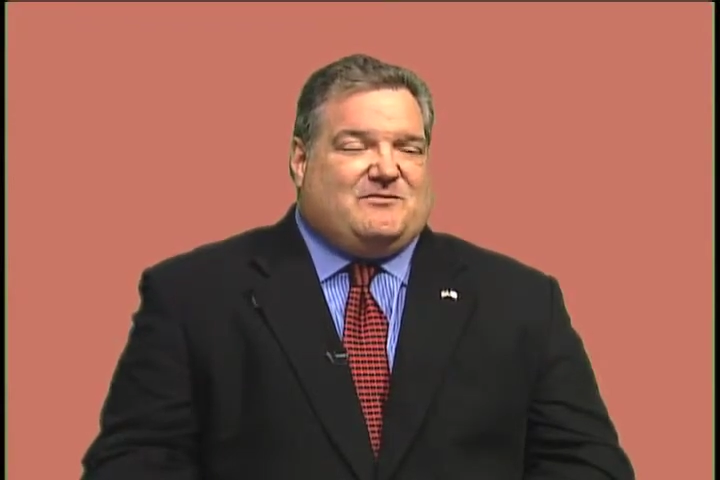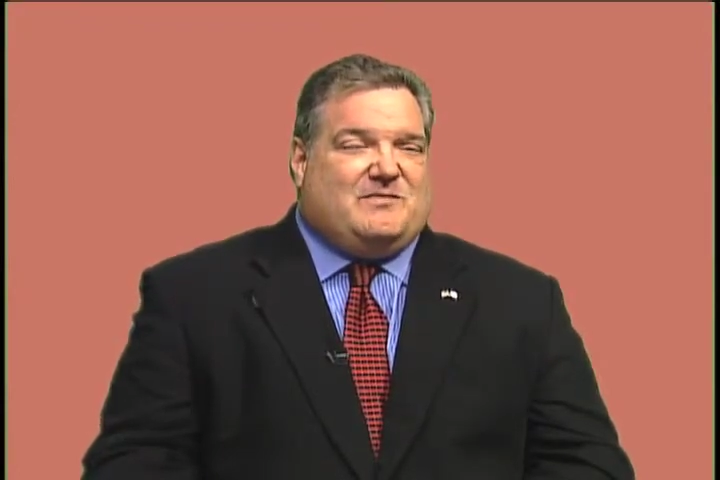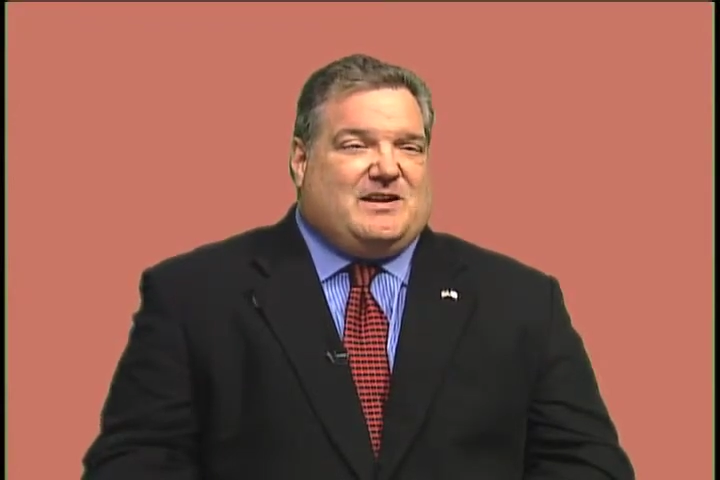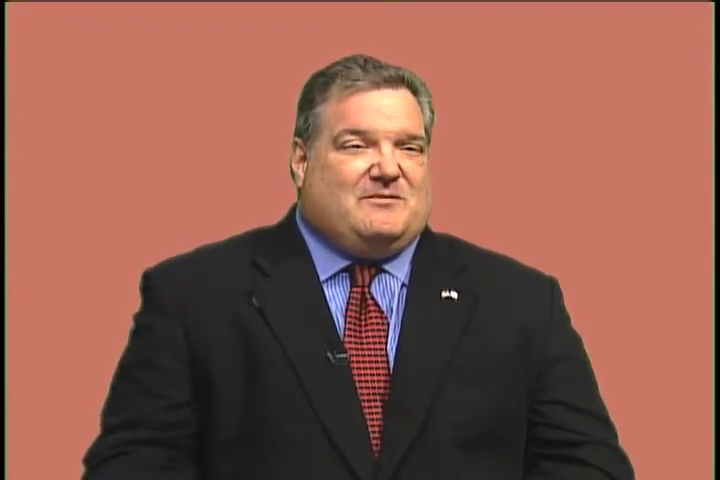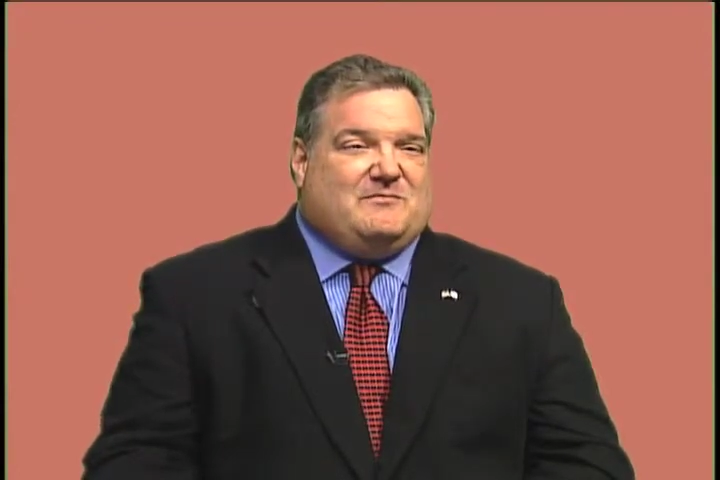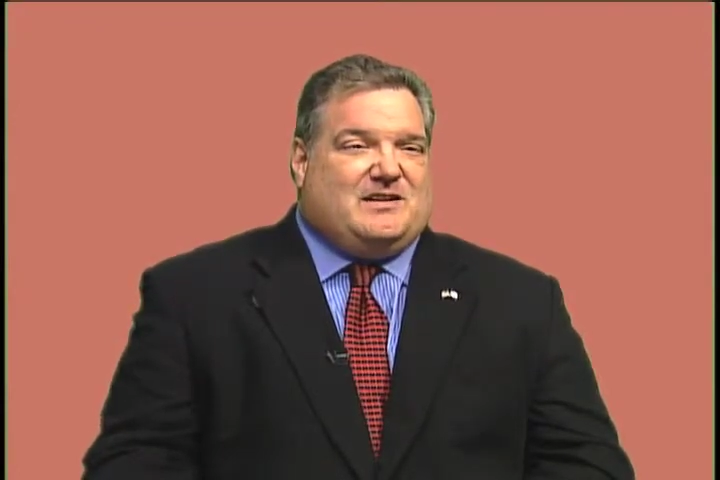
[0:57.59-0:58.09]
for
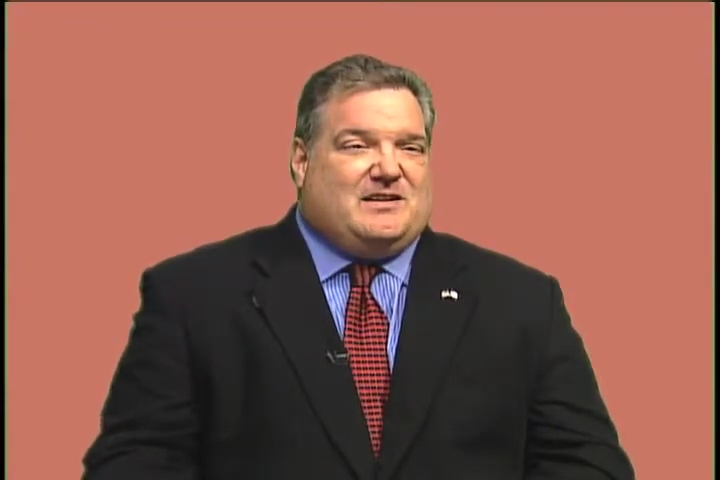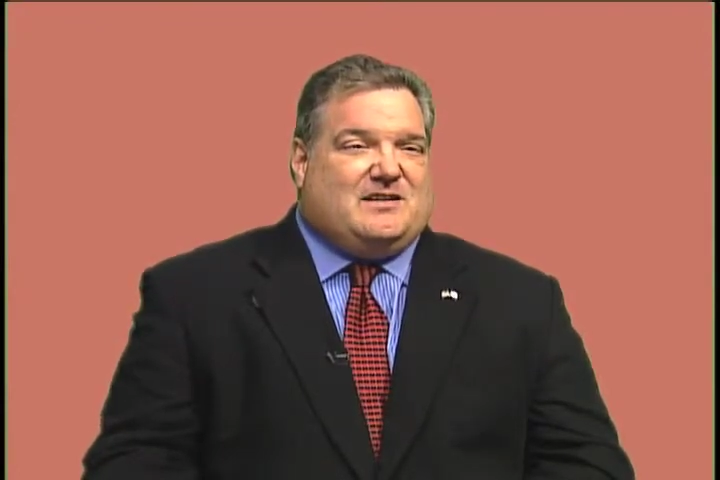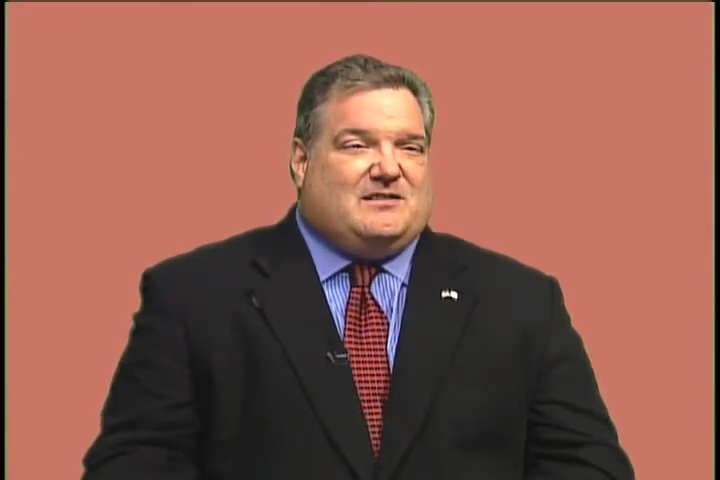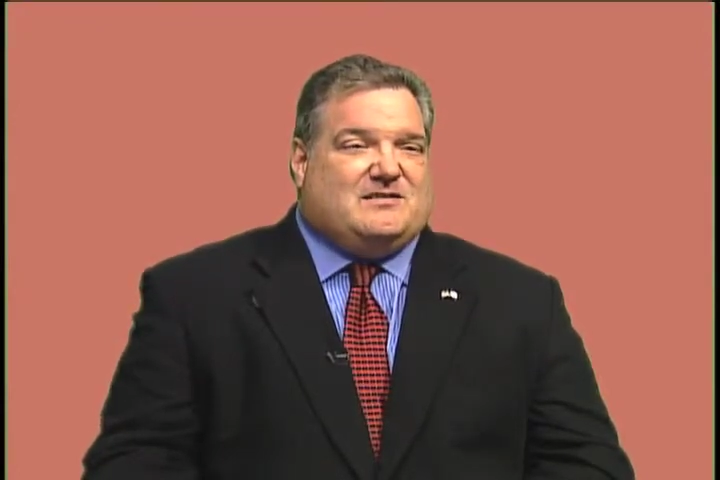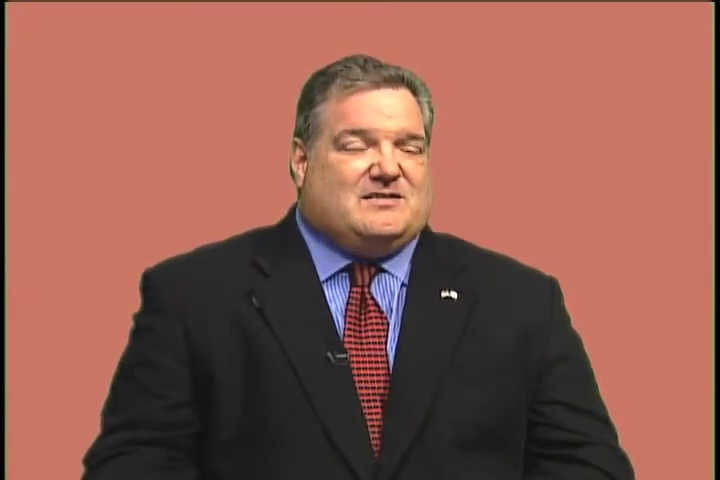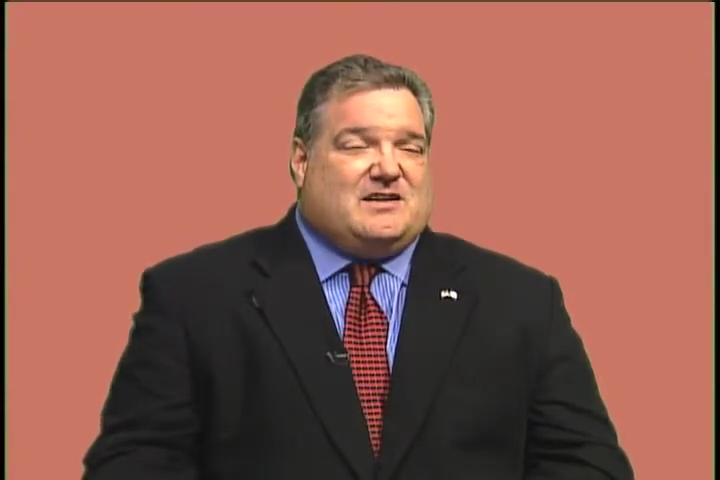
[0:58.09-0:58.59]
many,
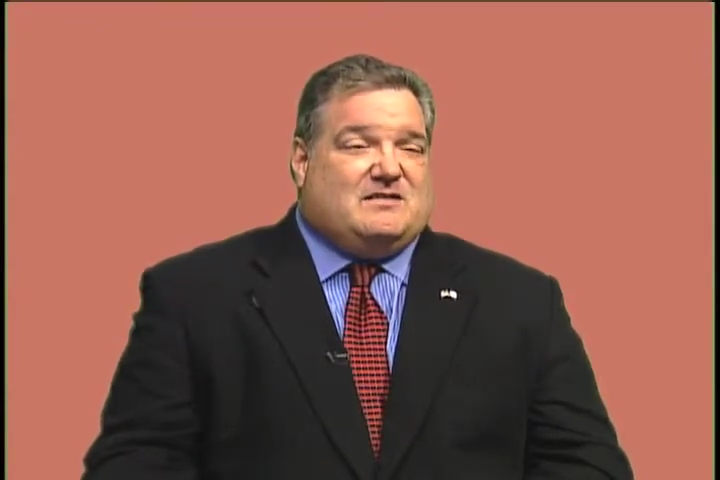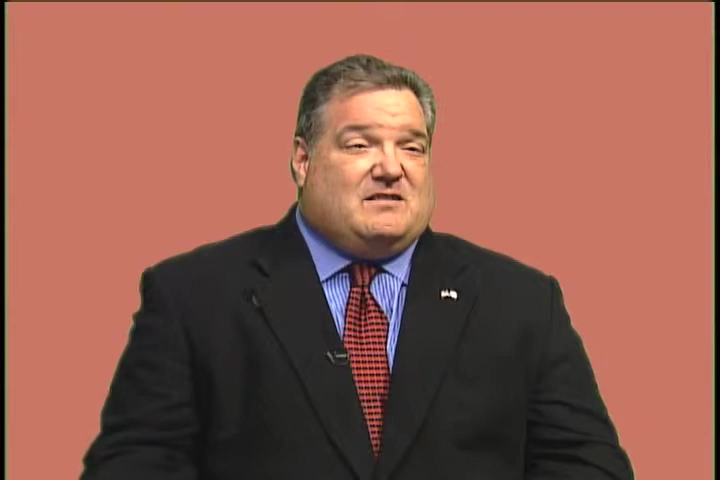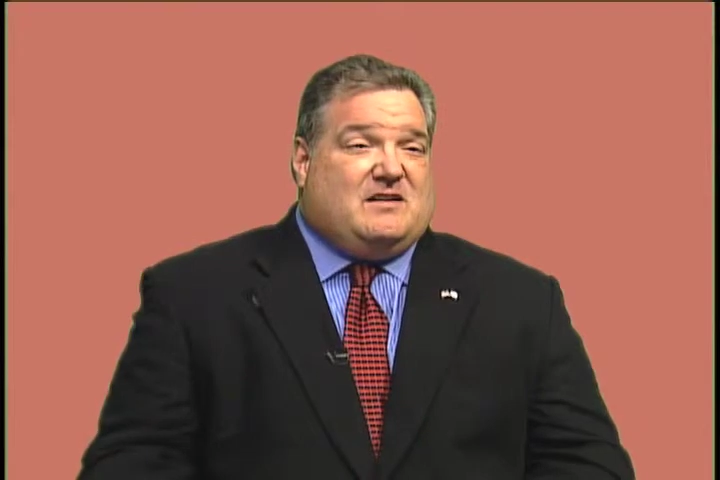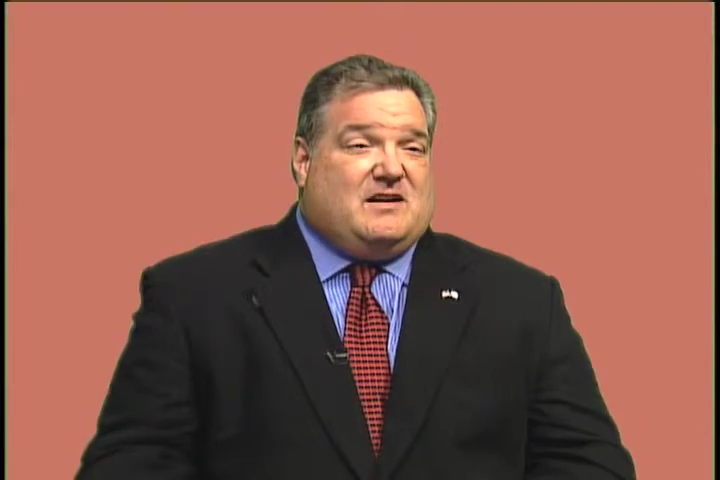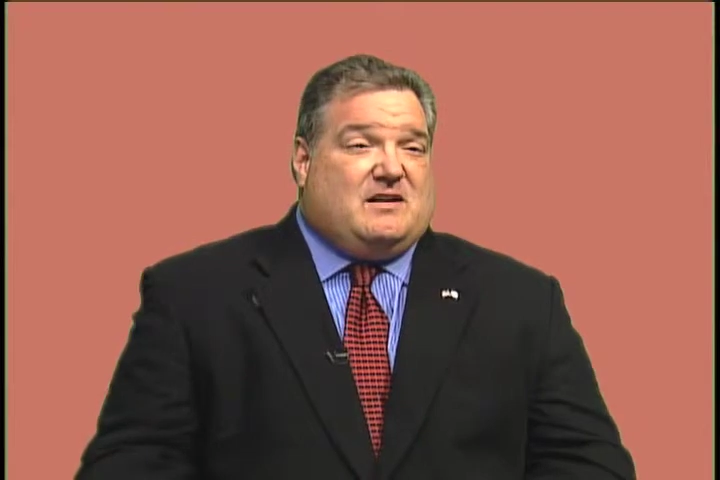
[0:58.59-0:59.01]
many years. I